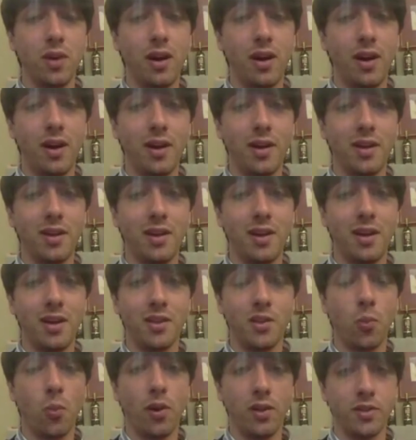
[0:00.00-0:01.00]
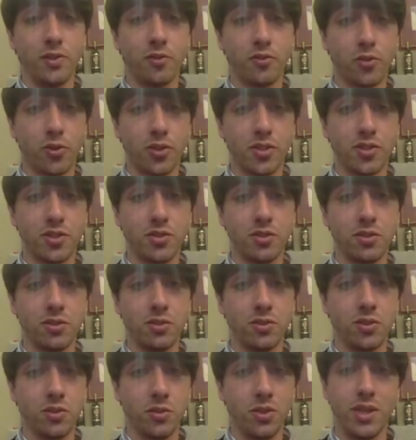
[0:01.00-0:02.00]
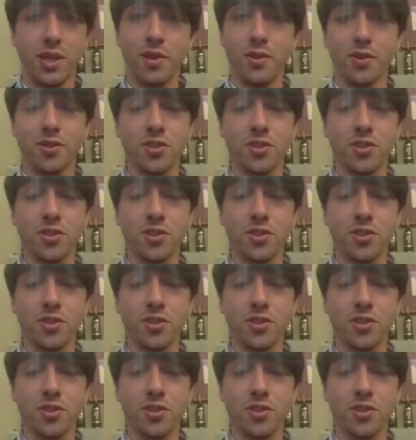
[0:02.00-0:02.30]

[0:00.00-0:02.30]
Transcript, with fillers: uh you want, of course, to to hear.